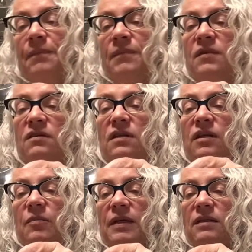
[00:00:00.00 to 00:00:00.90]
Just a little
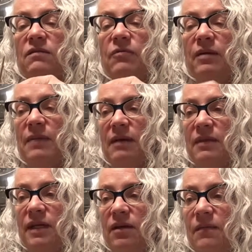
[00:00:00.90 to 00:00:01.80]
piece of red pipe
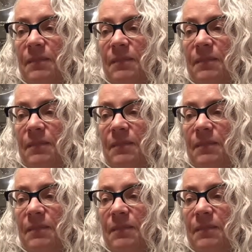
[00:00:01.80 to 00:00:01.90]
cleaner